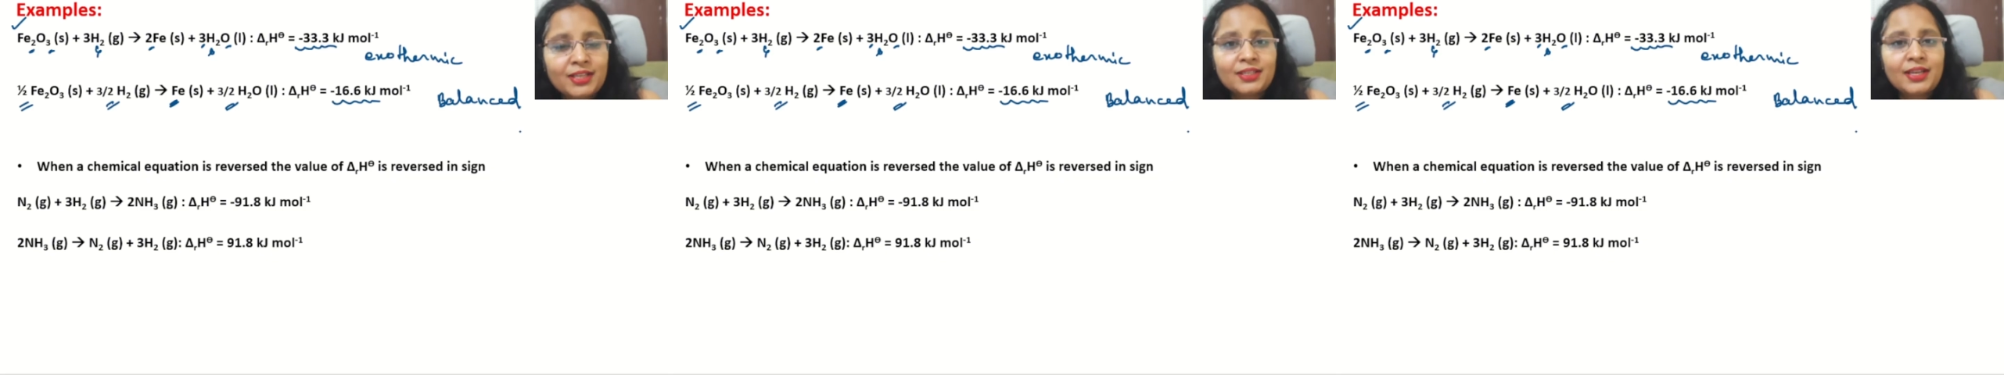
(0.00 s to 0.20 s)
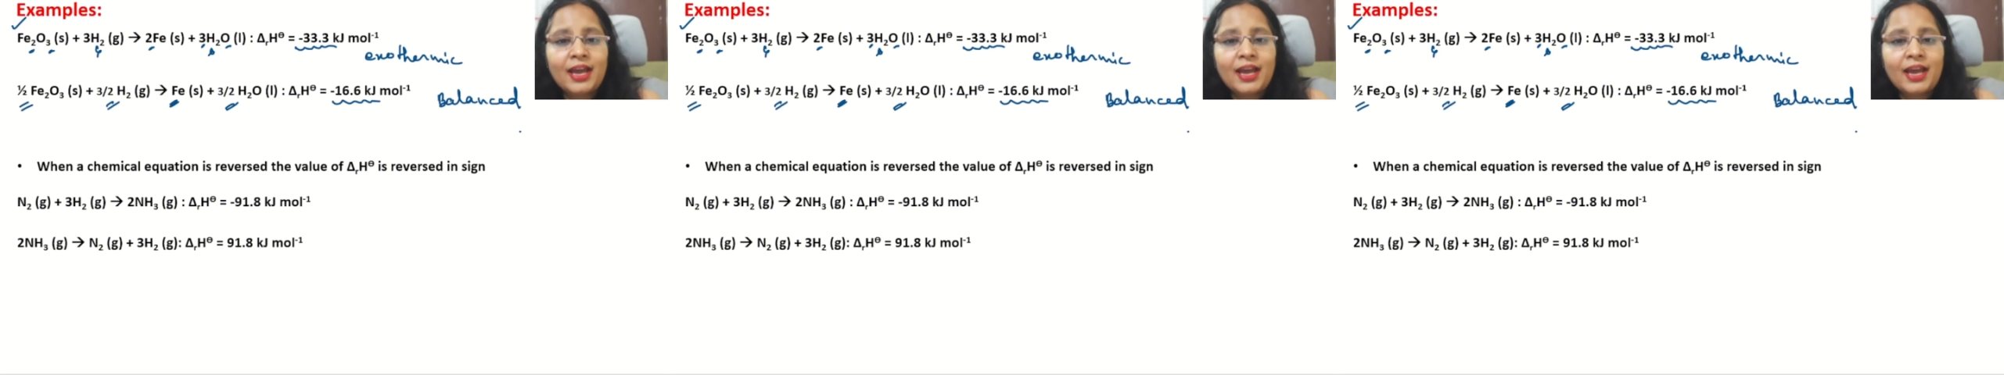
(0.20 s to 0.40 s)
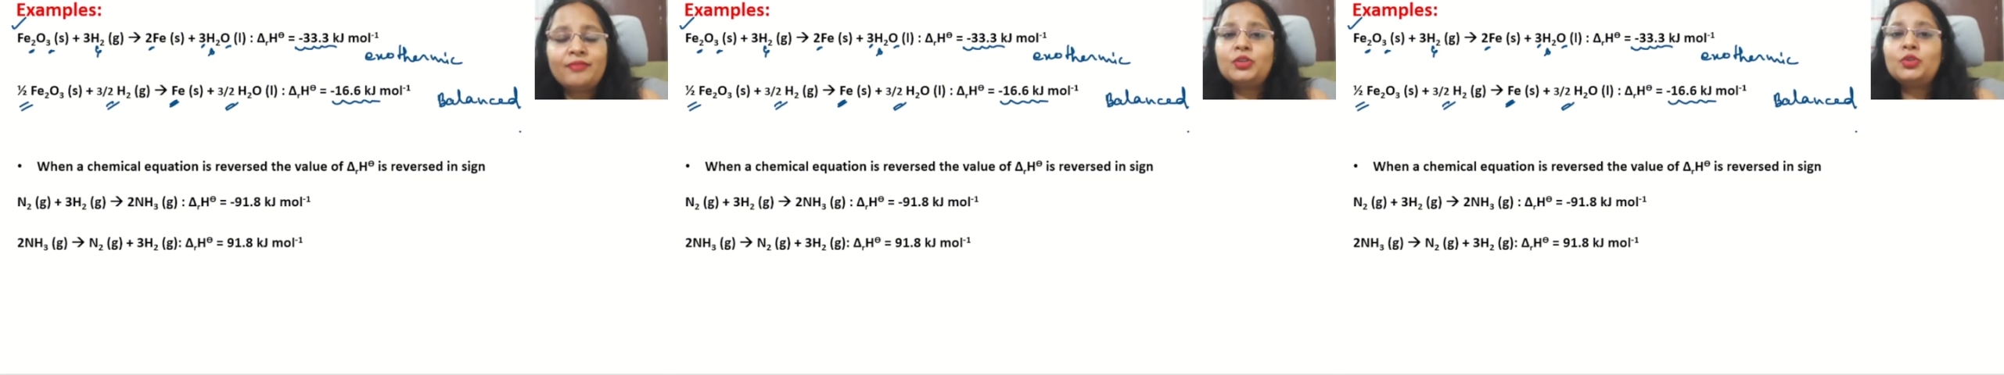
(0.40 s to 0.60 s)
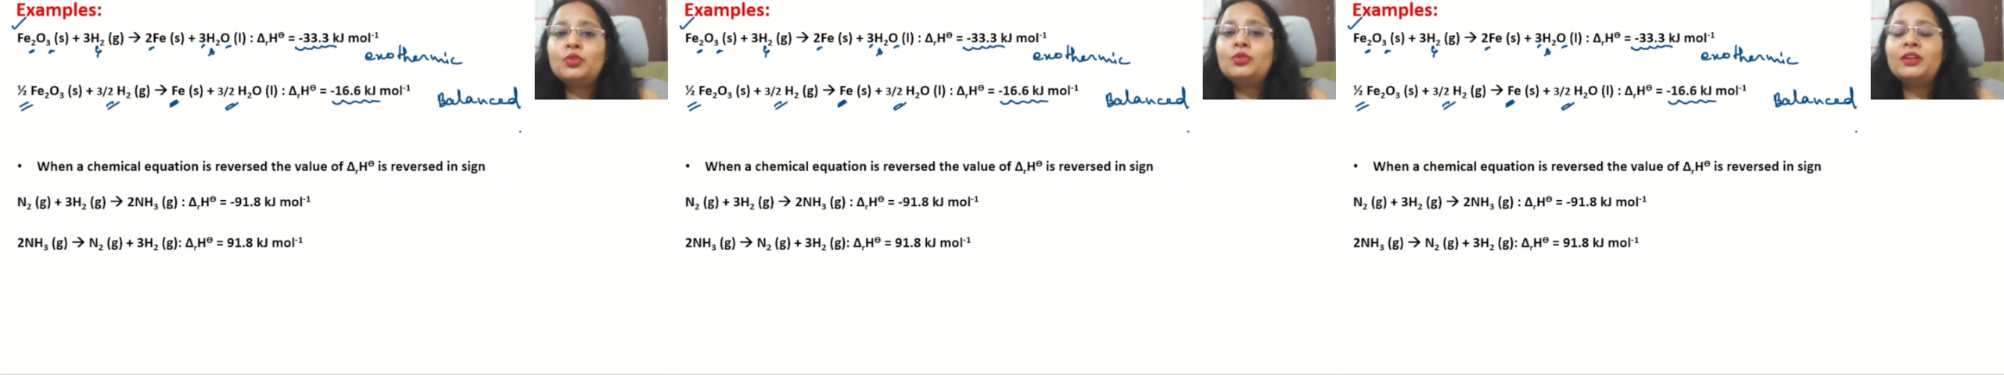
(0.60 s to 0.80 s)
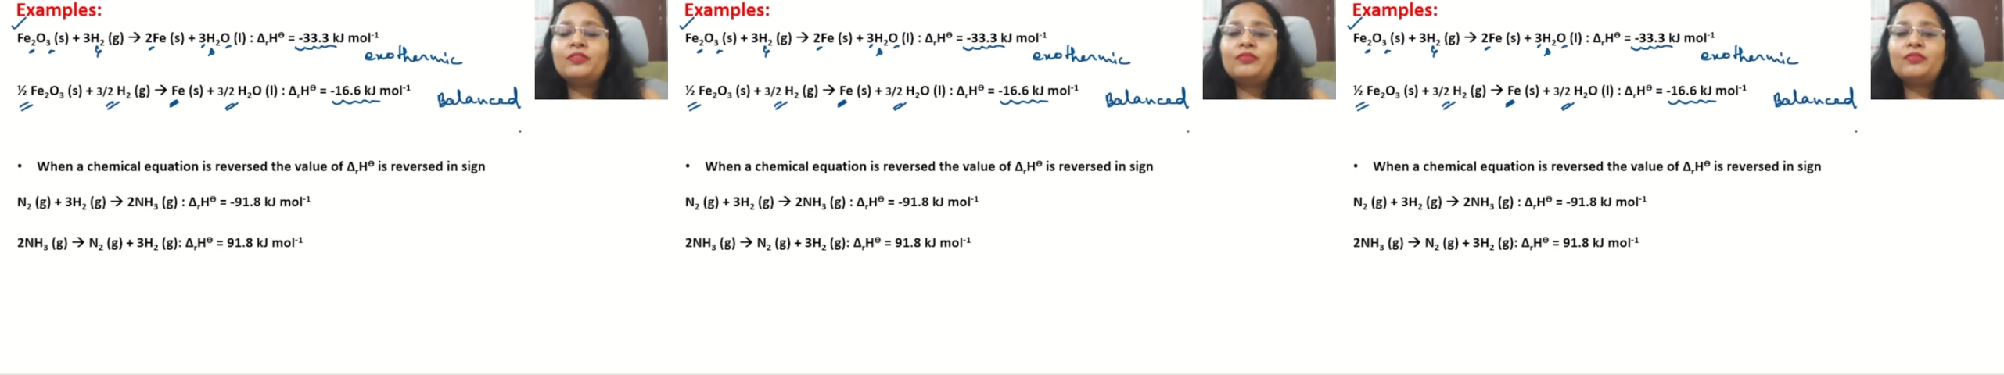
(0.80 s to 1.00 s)
having 2
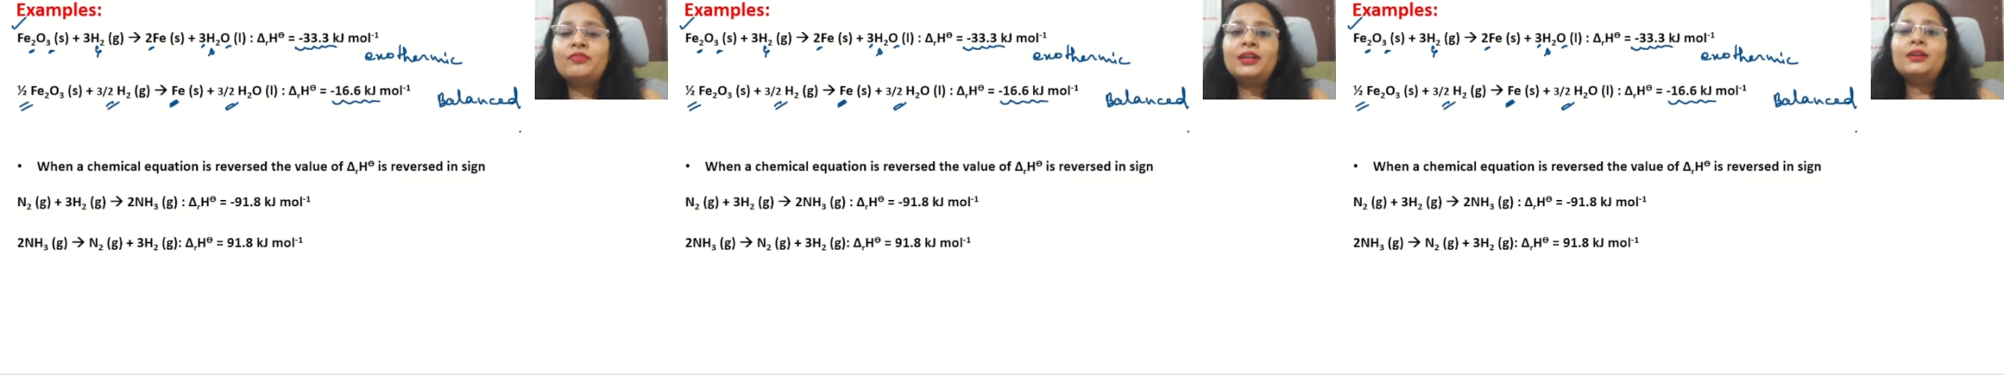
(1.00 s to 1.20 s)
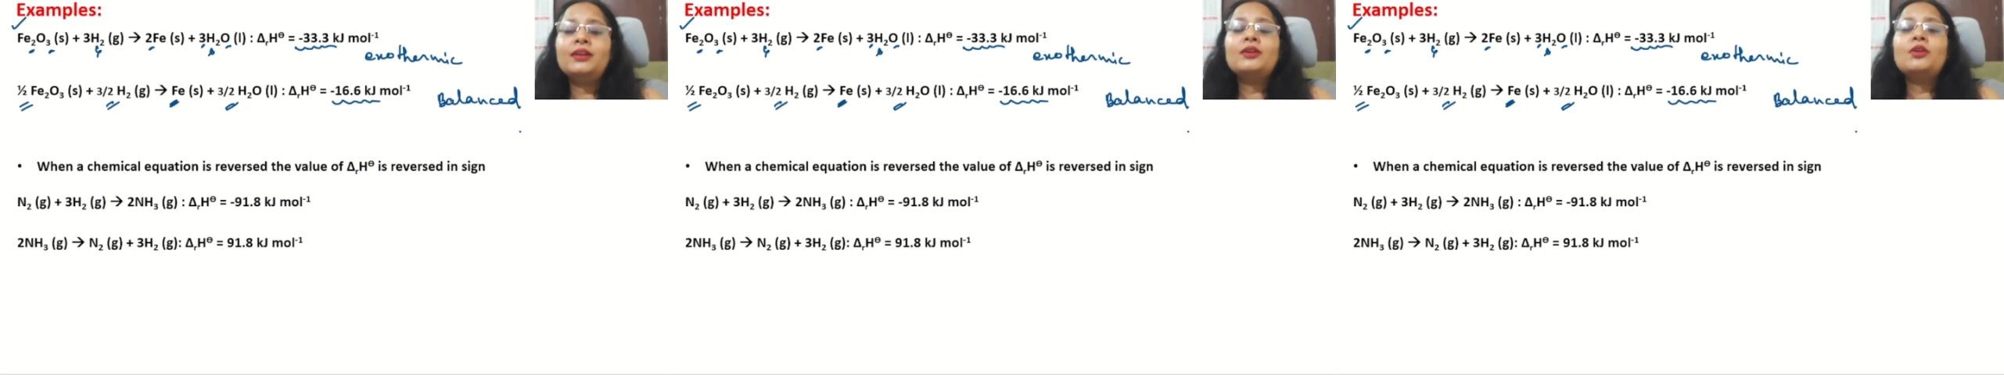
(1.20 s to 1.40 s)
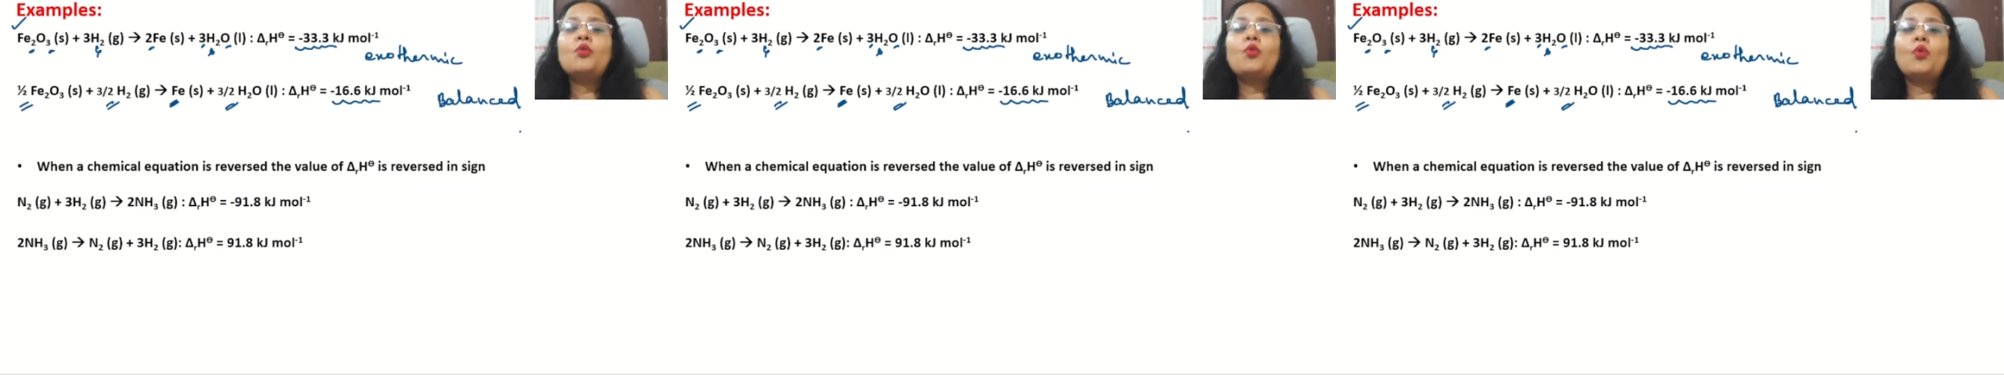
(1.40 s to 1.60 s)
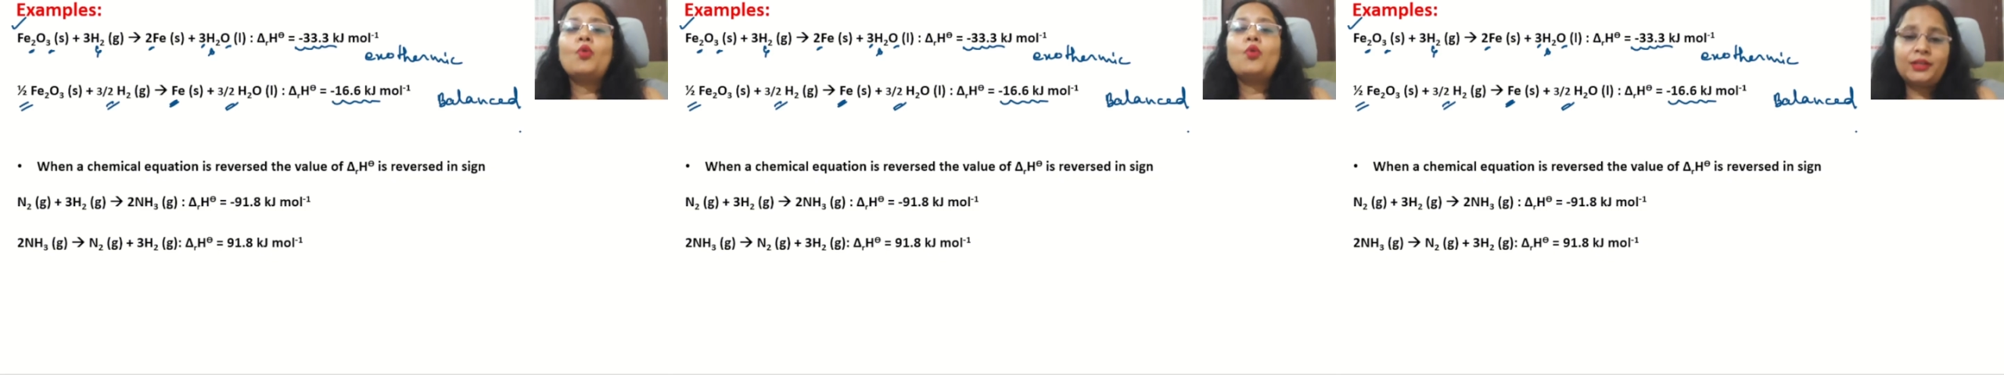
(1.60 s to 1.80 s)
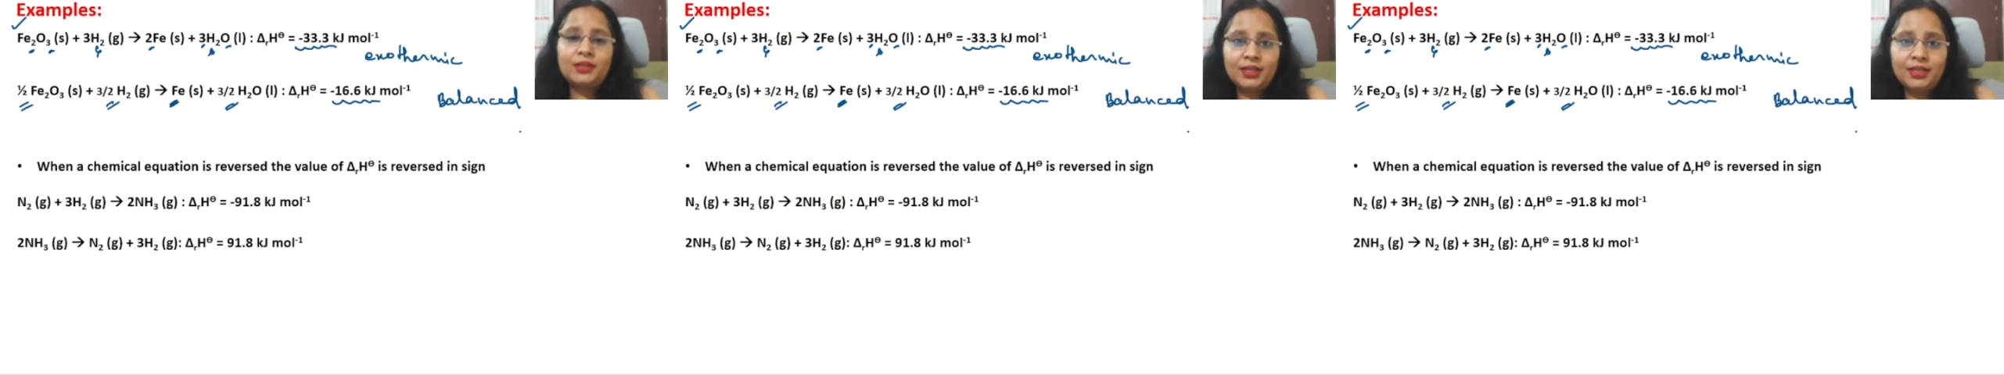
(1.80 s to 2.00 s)
different
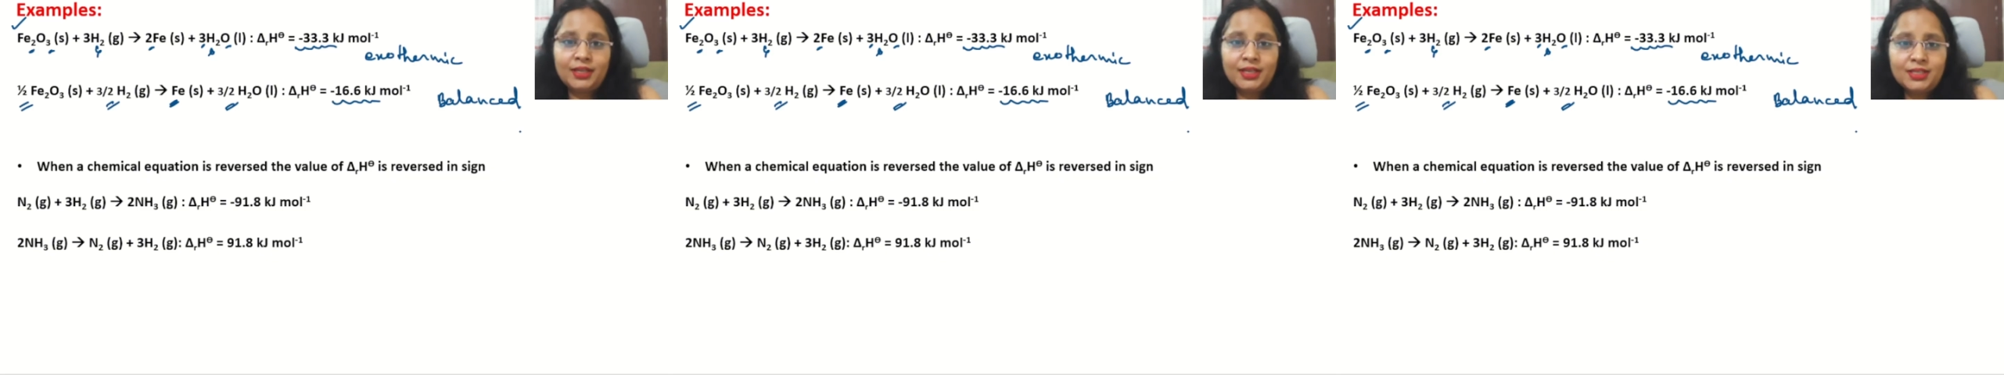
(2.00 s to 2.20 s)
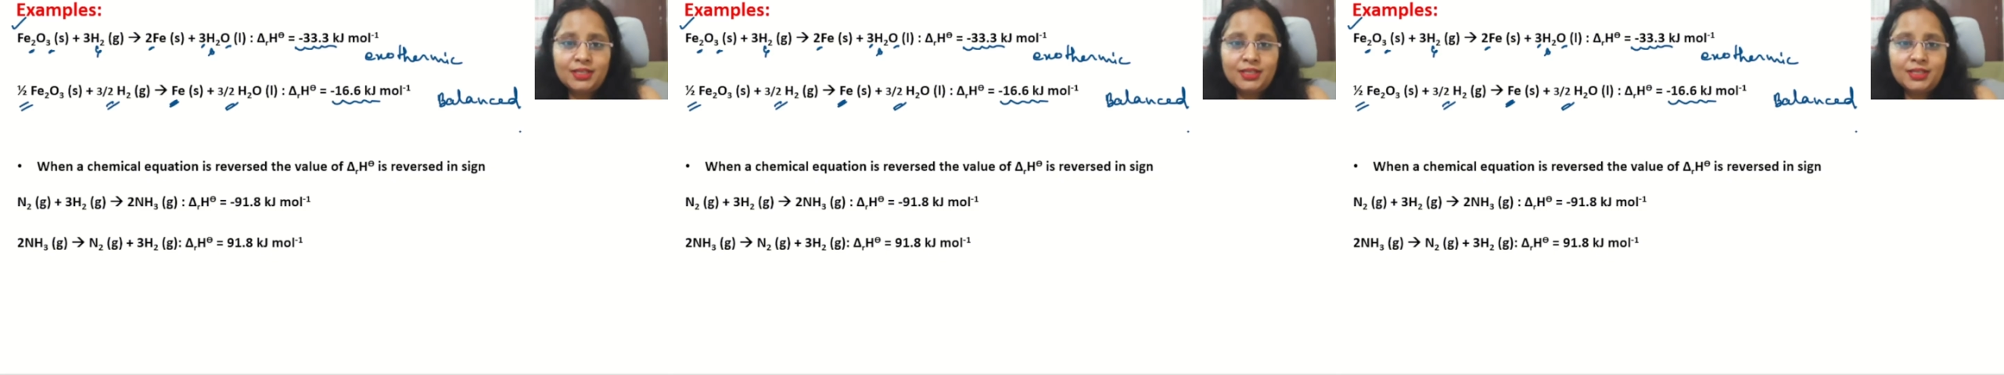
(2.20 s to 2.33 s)
quantities,